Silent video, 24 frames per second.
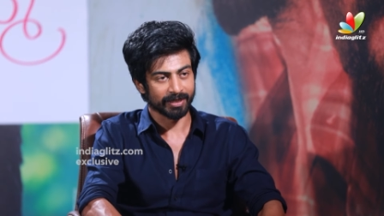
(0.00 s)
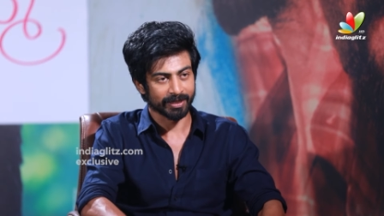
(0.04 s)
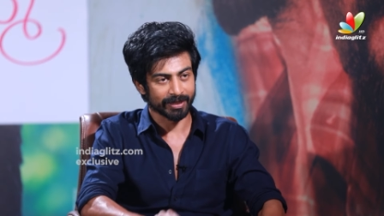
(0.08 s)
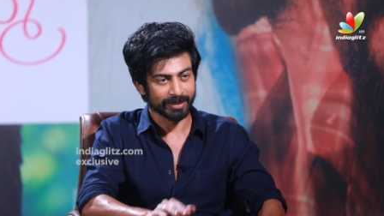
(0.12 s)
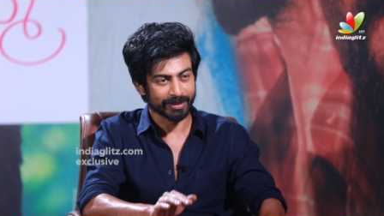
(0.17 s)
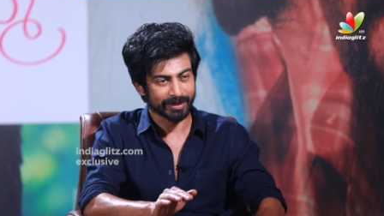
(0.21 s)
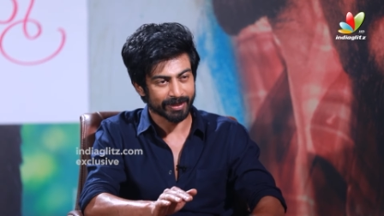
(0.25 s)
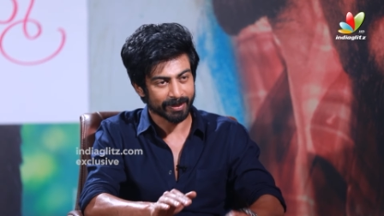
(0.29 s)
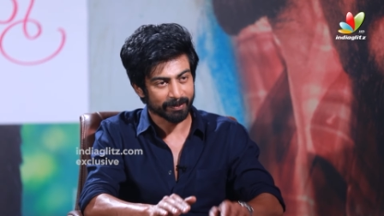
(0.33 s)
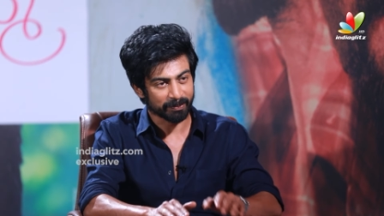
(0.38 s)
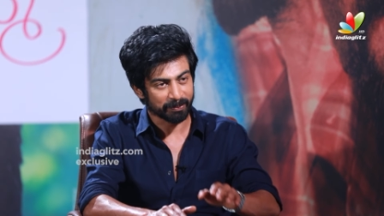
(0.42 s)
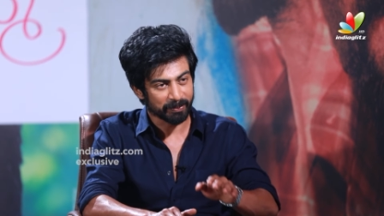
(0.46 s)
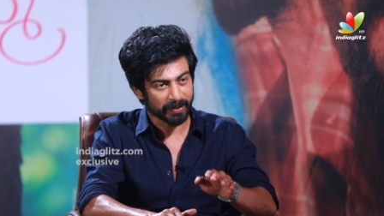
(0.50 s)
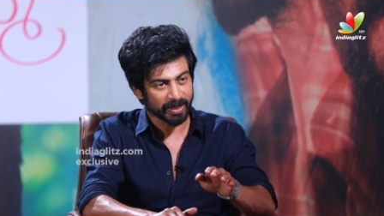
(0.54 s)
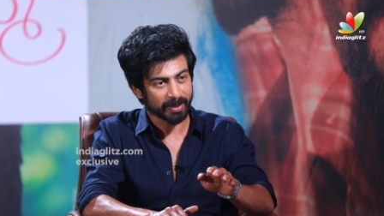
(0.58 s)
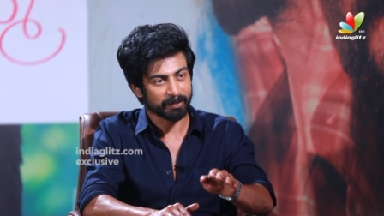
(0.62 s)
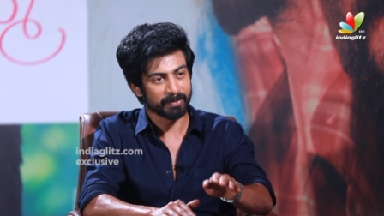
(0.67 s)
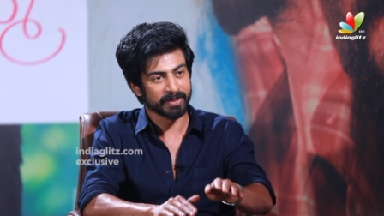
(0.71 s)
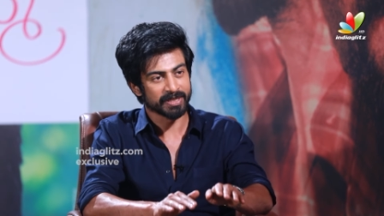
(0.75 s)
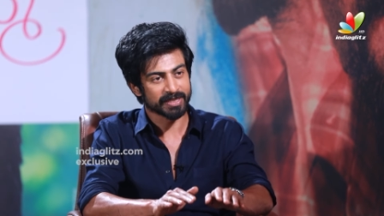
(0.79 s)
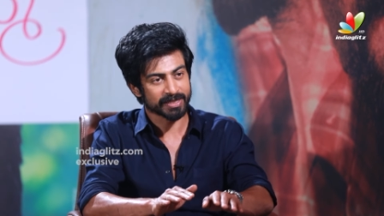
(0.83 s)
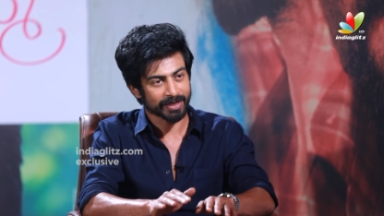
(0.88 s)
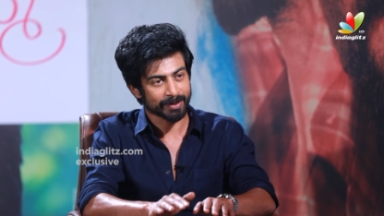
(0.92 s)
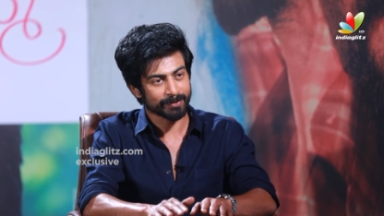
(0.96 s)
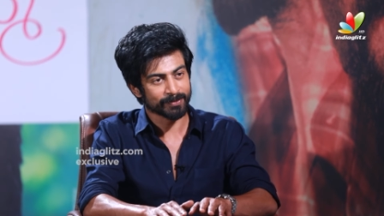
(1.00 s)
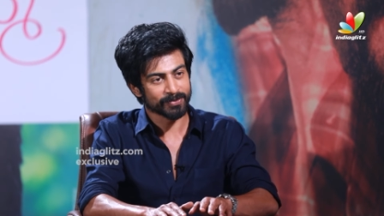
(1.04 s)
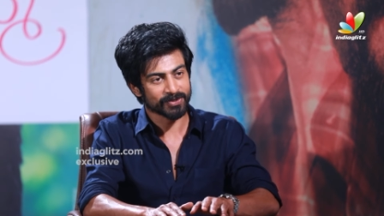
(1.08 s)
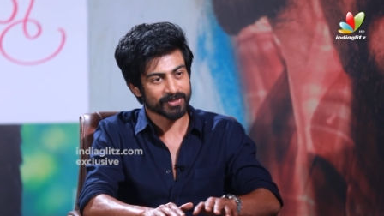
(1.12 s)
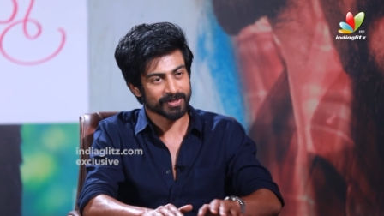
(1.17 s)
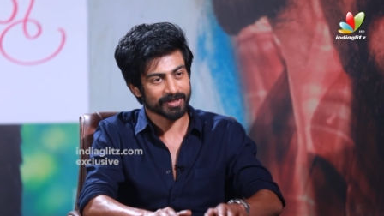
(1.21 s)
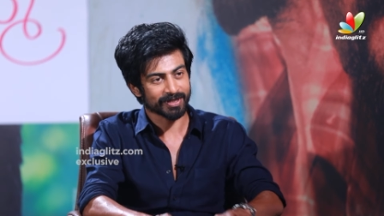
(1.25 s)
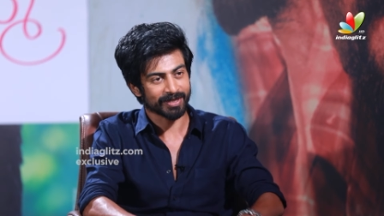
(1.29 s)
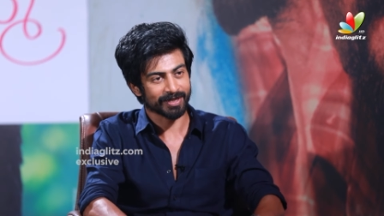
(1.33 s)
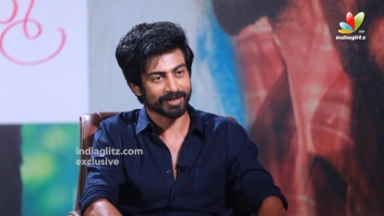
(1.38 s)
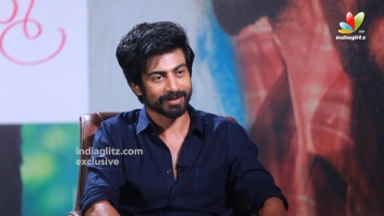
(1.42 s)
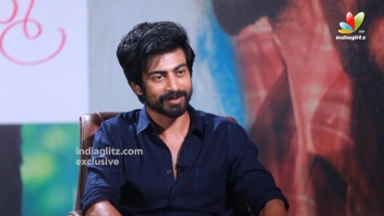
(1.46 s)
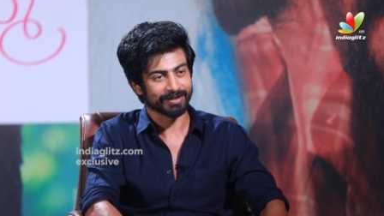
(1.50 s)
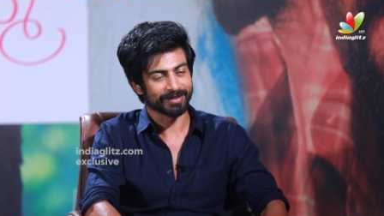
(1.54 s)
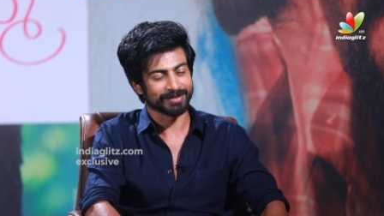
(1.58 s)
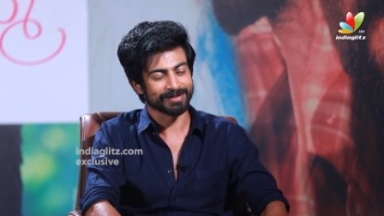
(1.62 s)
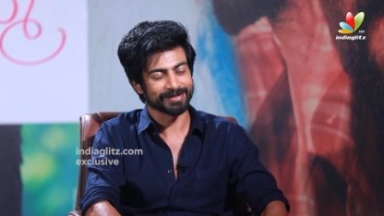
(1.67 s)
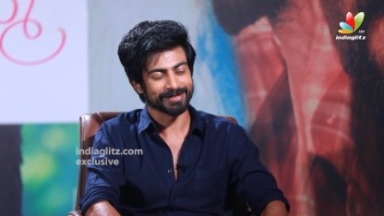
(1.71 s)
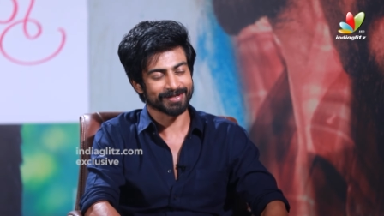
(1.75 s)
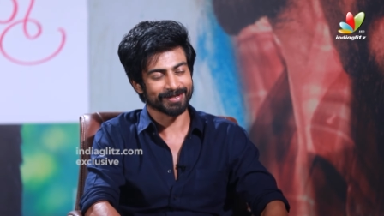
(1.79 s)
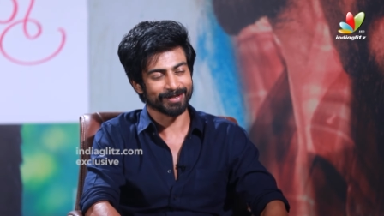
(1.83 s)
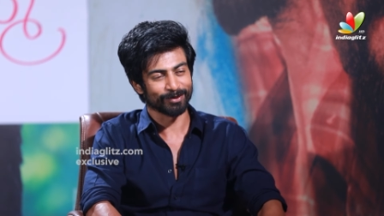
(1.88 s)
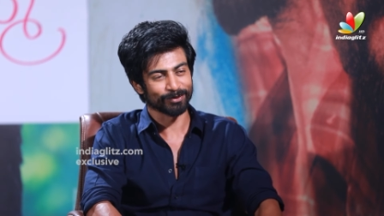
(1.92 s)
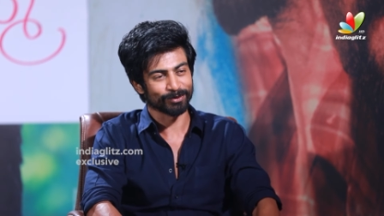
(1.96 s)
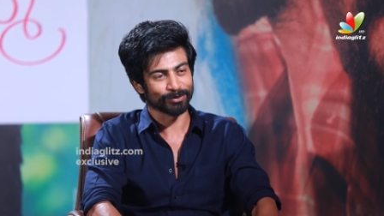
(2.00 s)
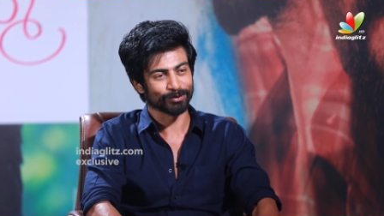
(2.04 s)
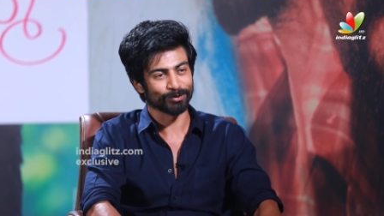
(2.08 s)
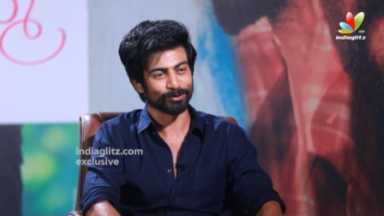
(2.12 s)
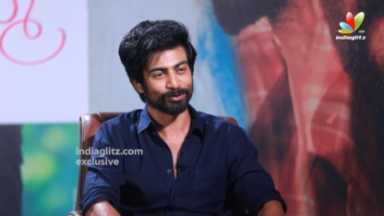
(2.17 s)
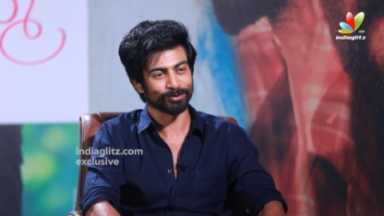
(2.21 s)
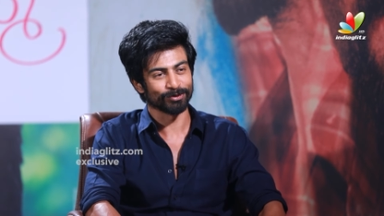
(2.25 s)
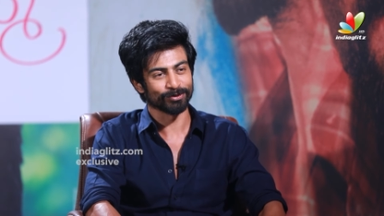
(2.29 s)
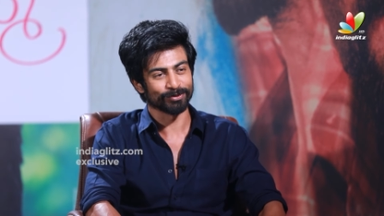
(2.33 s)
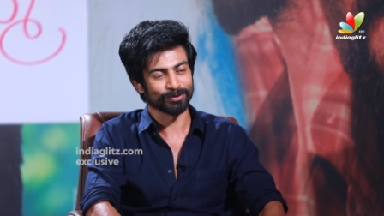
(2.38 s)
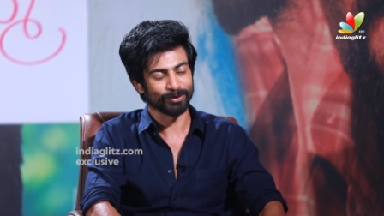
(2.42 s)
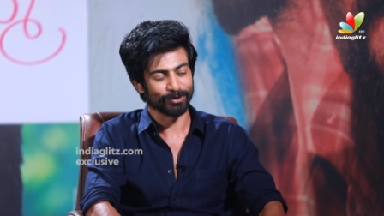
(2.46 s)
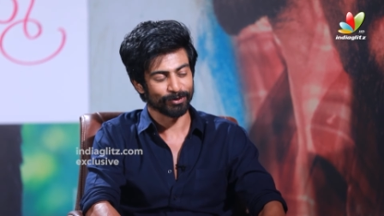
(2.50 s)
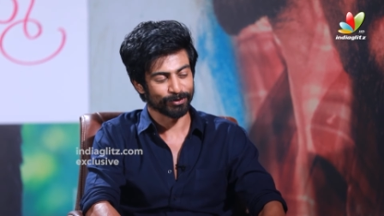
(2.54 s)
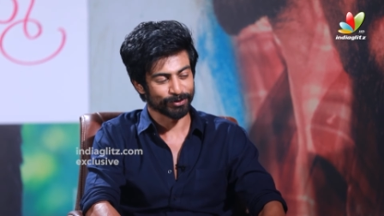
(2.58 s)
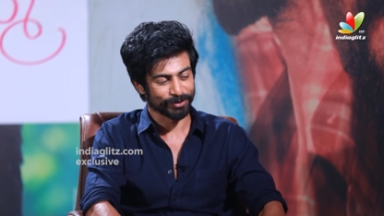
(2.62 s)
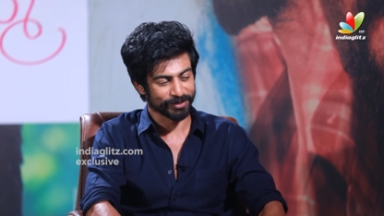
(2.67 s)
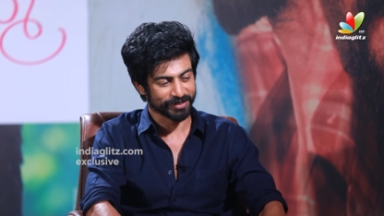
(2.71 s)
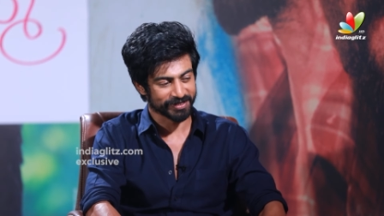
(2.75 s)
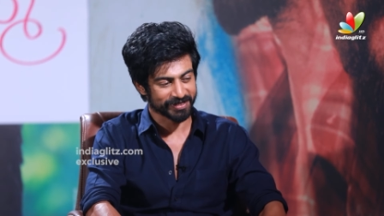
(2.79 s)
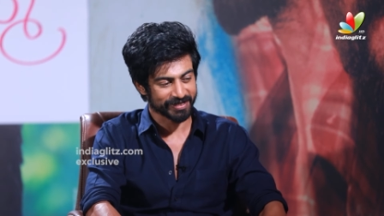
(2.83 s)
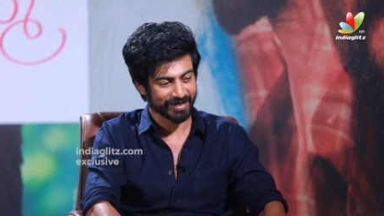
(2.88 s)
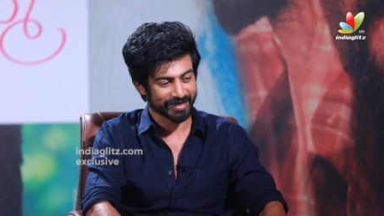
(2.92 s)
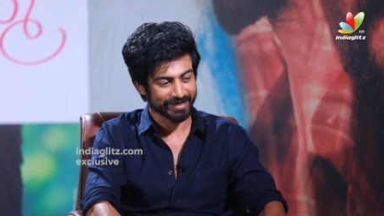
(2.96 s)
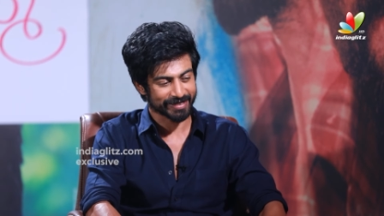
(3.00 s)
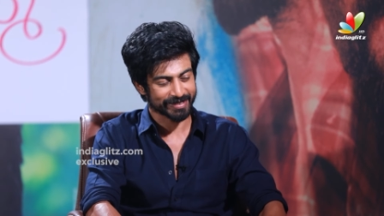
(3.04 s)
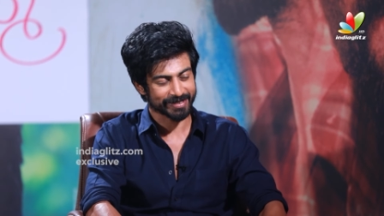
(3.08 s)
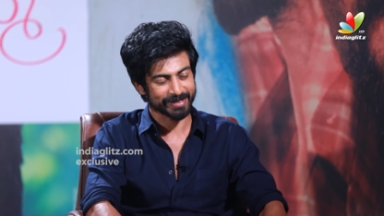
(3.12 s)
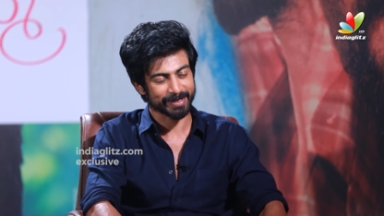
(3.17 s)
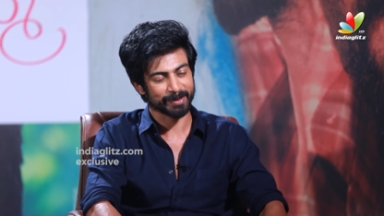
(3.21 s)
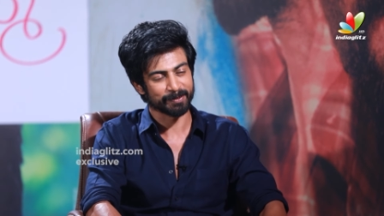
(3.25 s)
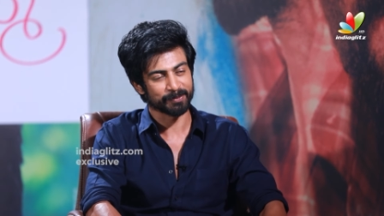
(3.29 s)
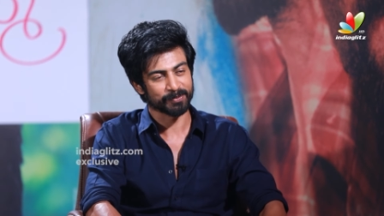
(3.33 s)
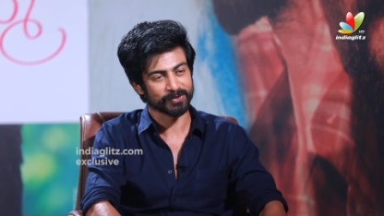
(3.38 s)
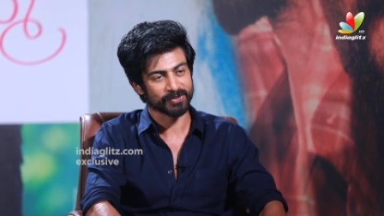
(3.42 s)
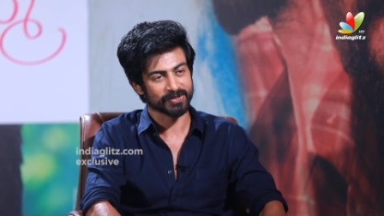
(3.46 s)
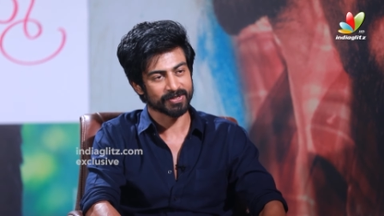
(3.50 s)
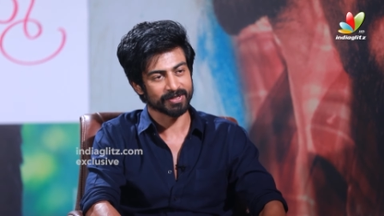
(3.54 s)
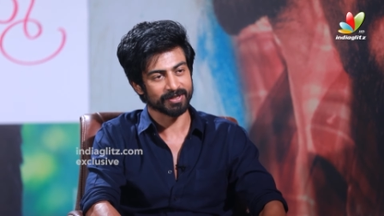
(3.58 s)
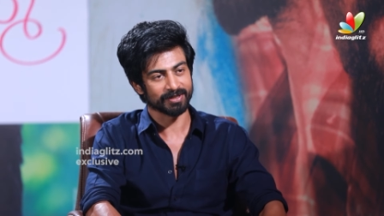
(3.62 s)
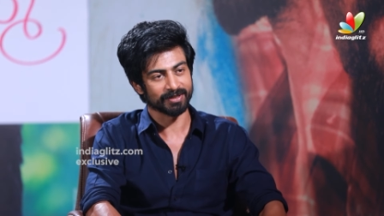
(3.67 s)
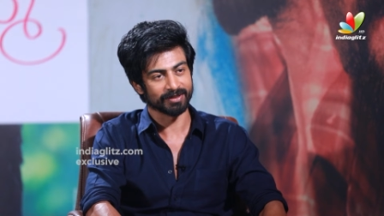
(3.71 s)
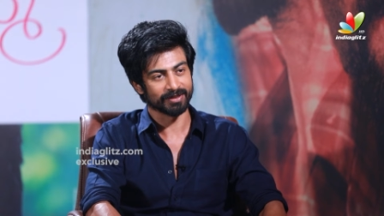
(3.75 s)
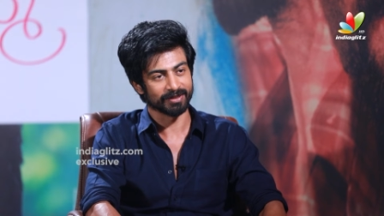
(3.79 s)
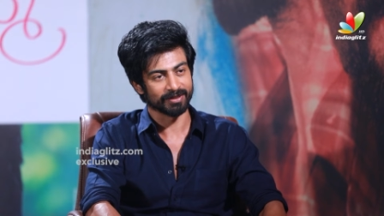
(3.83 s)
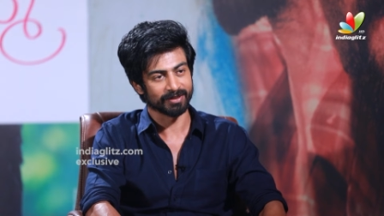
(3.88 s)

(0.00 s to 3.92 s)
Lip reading: I'll take baby steps and then see how the audience accepts